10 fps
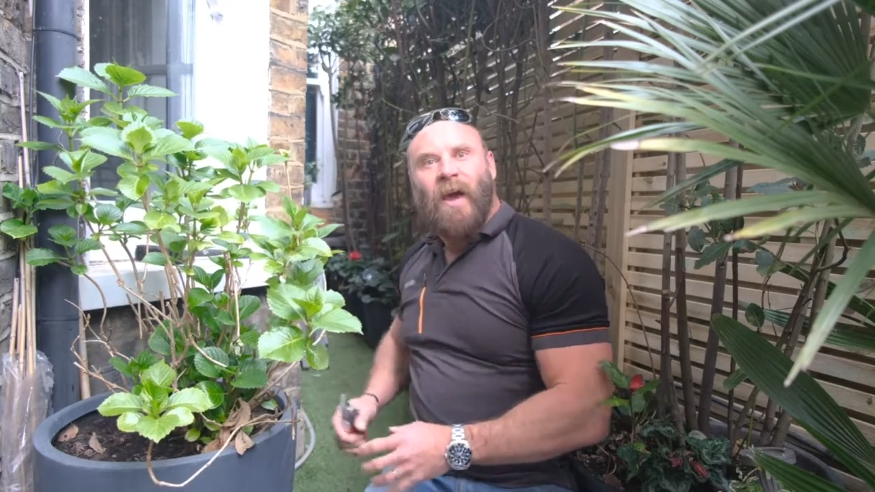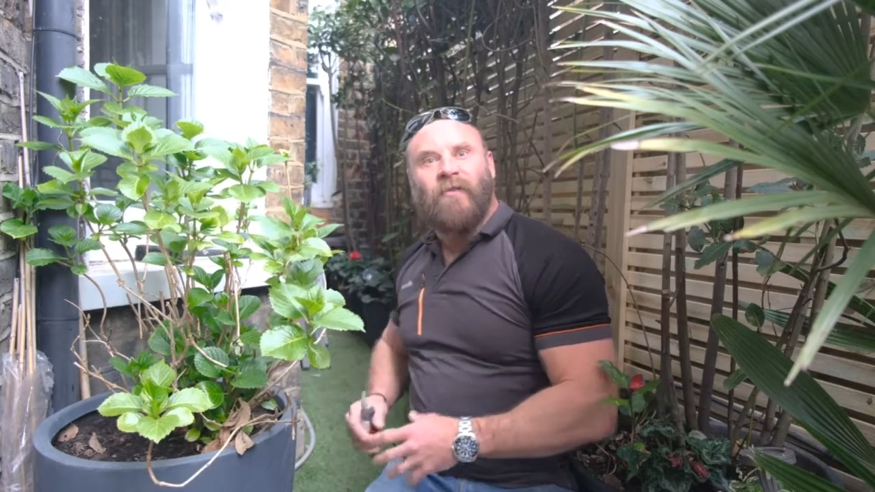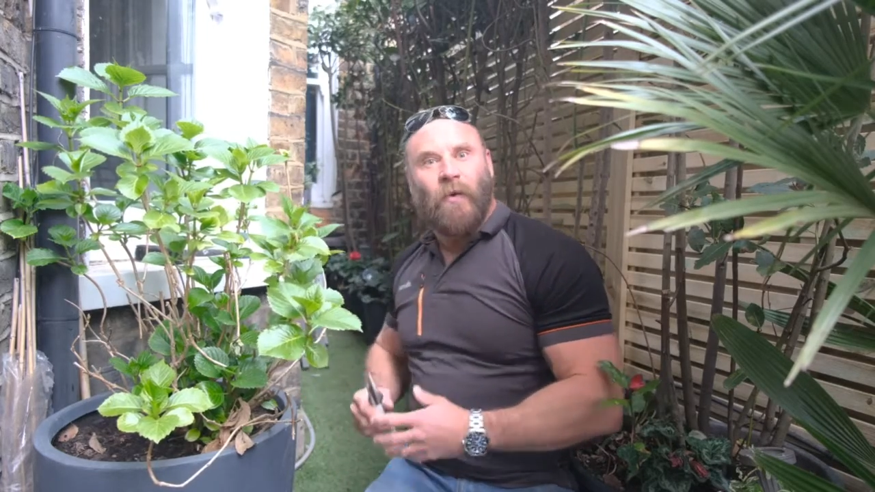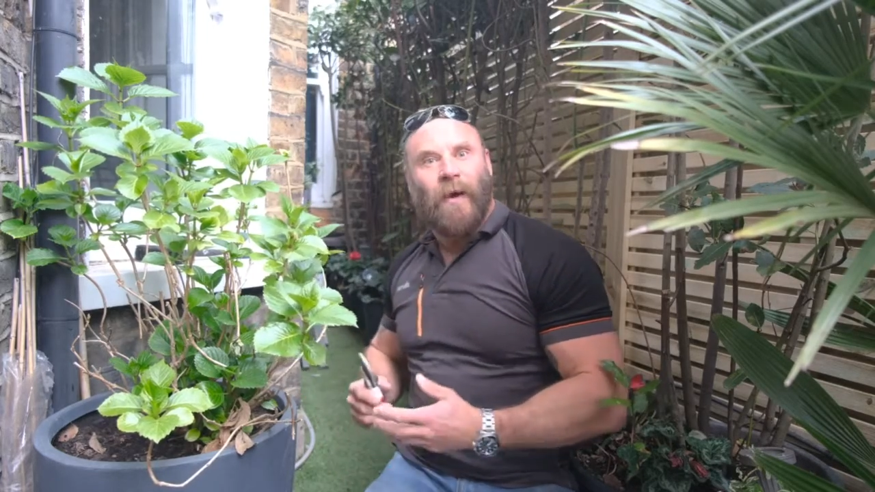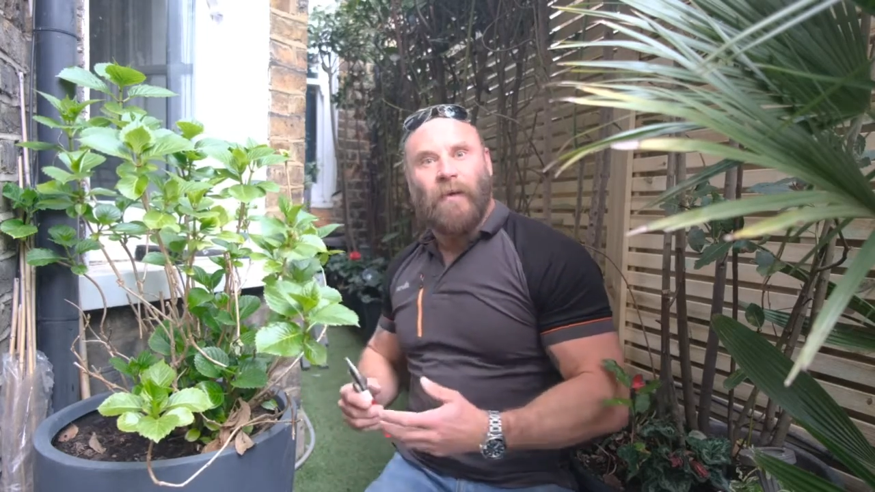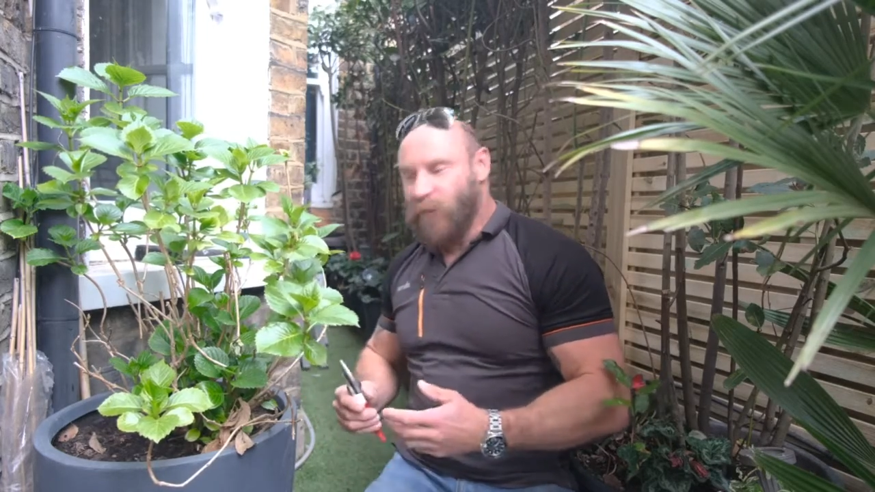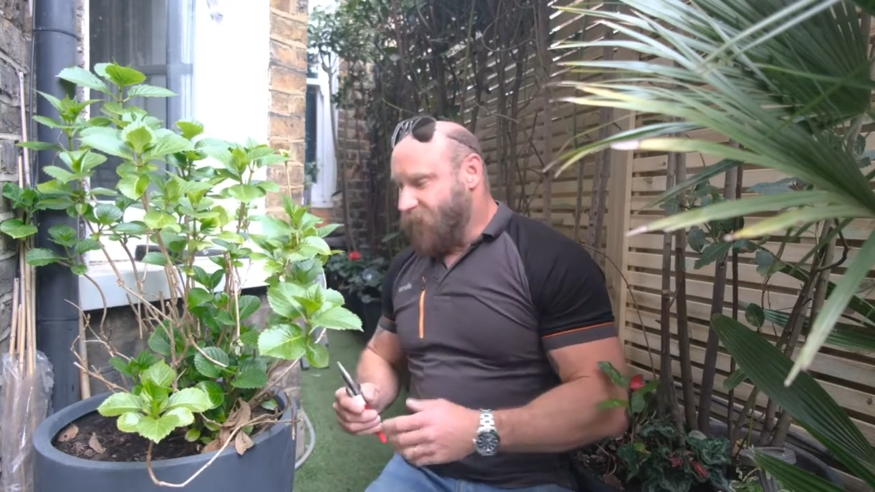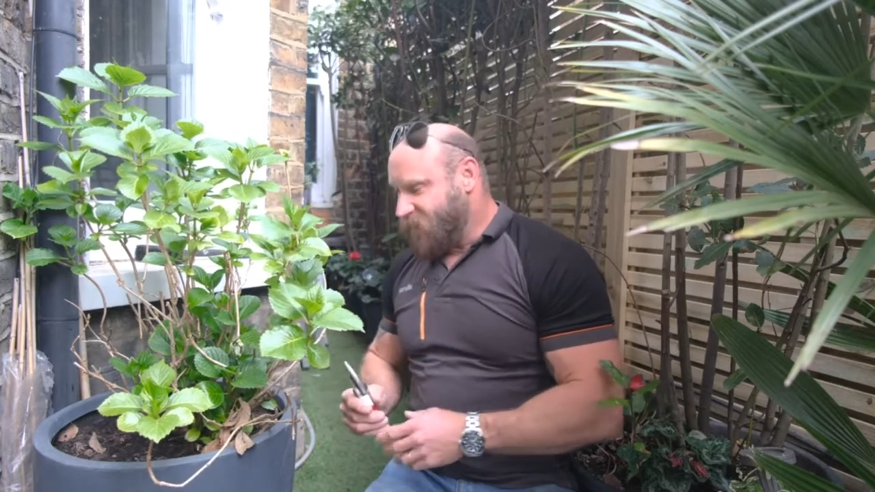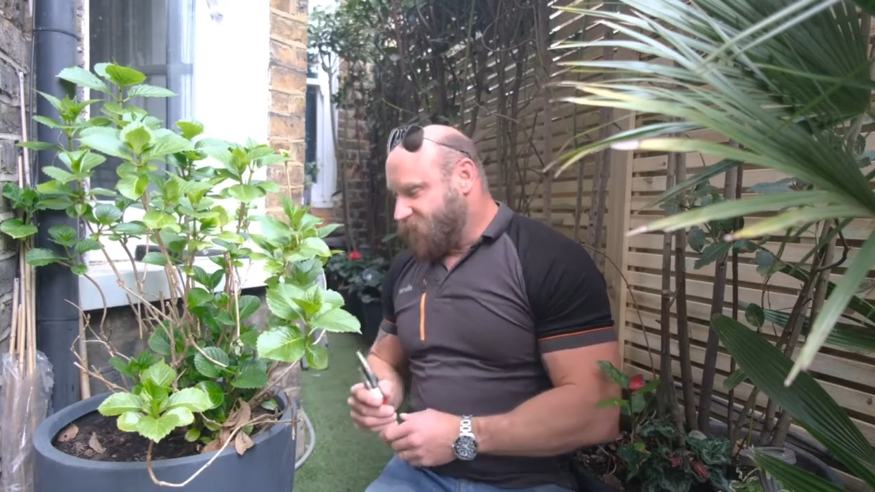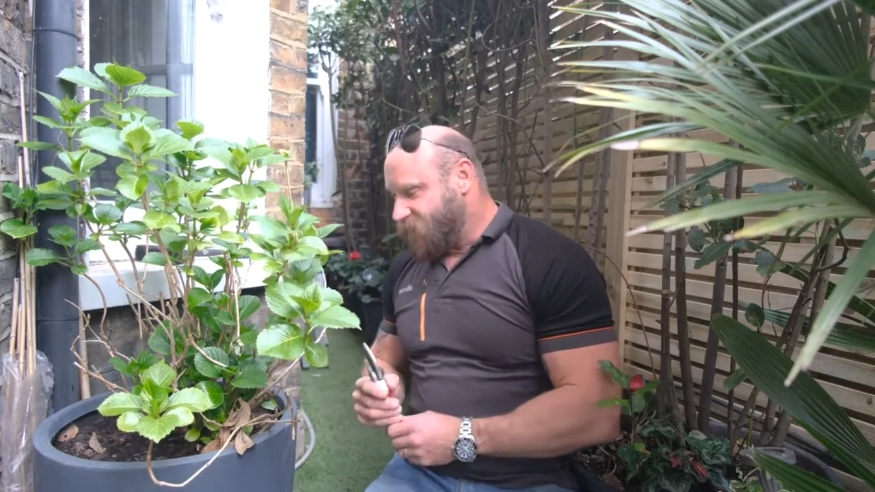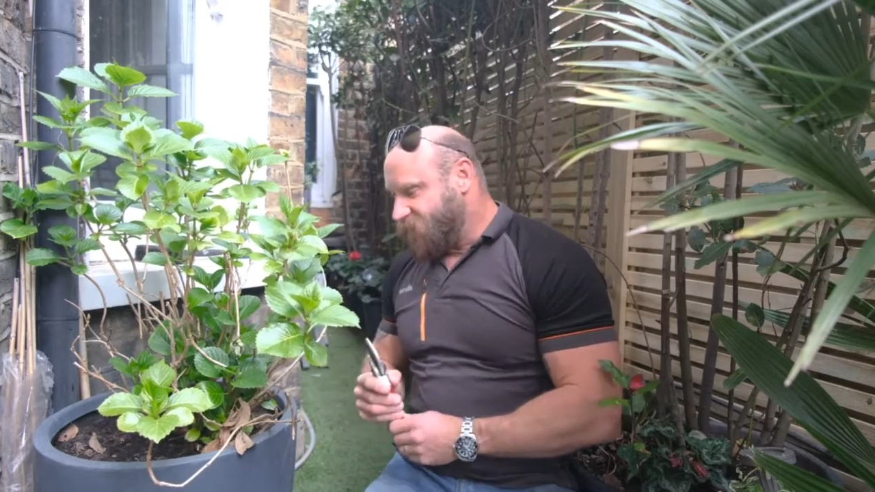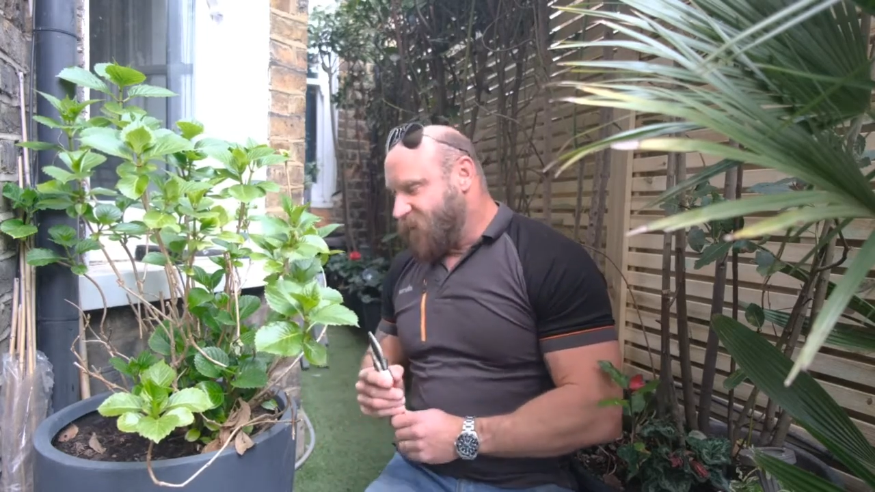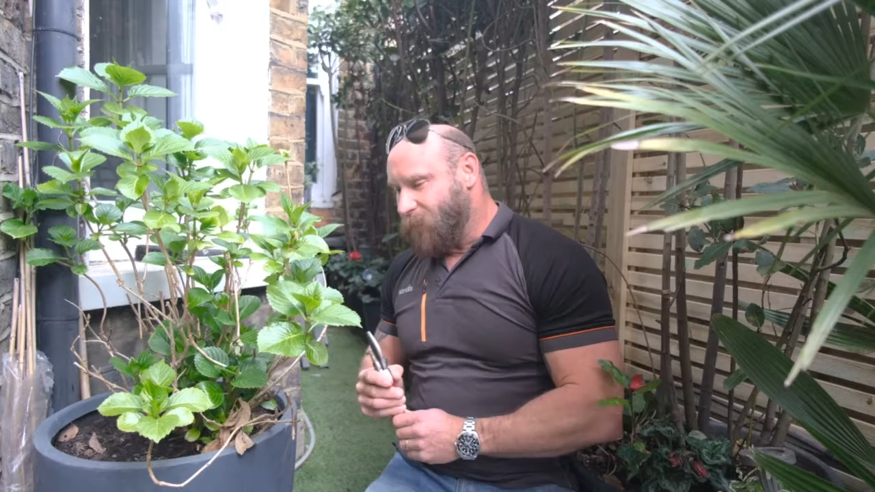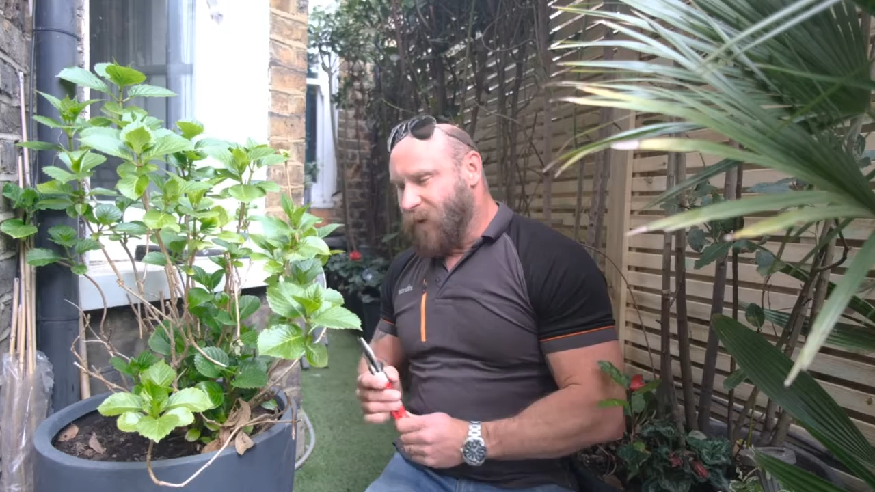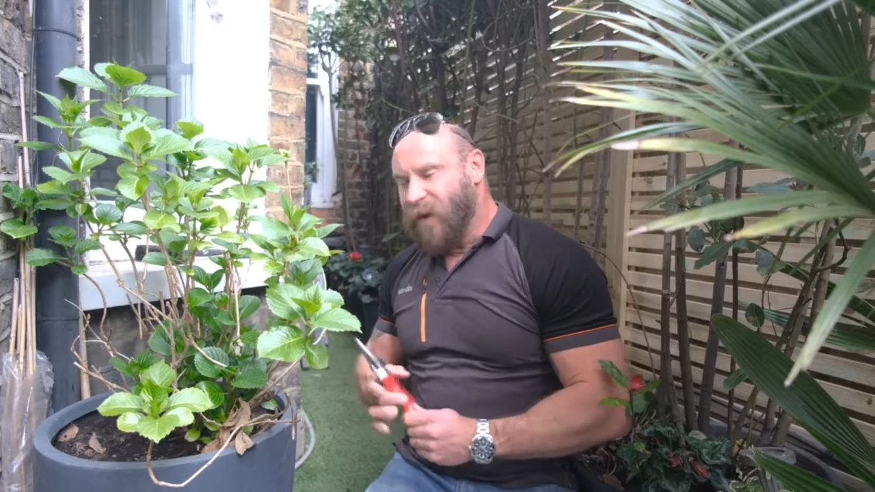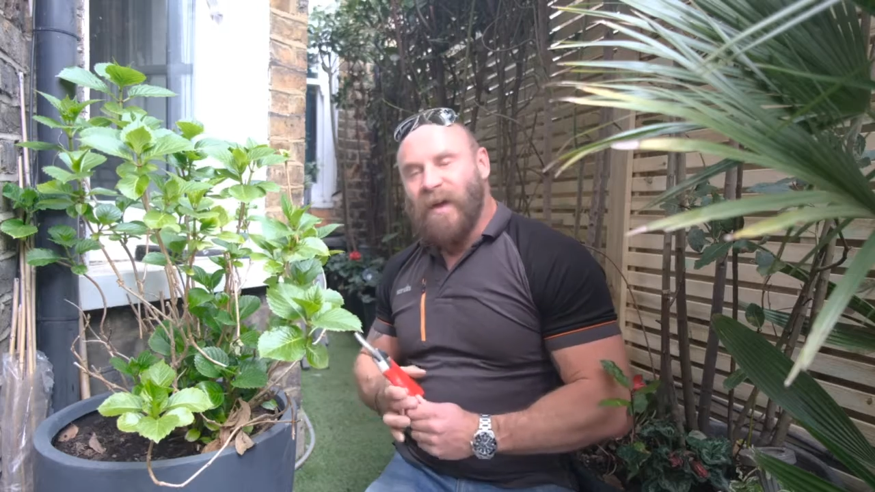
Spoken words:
throughout the rest of summer.